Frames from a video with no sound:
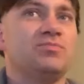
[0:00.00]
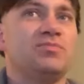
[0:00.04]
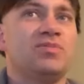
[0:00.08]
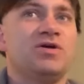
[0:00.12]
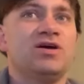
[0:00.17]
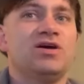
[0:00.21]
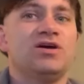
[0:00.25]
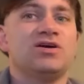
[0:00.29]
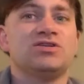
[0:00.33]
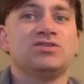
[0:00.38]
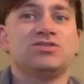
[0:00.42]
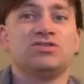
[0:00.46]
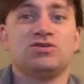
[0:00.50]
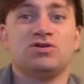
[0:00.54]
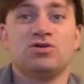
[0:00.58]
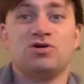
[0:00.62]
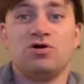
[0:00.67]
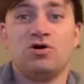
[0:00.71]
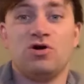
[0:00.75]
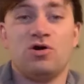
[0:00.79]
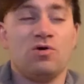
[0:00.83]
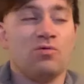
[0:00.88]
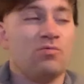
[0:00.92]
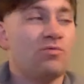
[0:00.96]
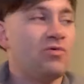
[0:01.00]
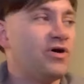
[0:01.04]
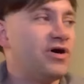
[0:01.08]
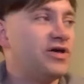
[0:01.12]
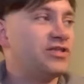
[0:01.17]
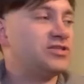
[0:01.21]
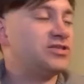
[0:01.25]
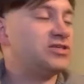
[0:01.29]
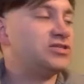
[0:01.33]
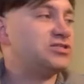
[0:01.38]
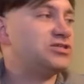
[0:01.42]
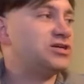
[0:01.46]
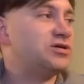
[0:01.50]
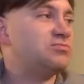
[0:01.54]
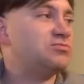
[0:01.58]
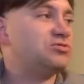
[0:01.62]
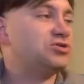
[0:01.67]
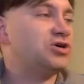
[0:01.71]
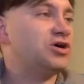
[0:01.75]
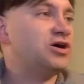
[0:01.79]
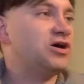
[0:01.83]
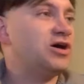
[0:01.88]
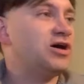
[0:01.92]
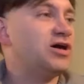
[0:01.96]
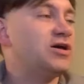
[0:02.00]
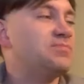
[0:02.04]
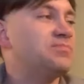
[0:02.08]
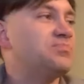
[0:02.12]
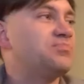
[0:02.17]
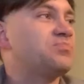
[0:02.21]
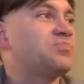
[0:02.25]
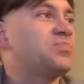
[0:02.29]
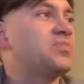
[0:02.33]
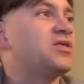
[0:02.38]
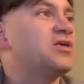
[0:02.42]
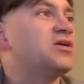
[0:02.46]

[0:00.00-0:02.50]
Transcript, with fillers: parents, while at the same time,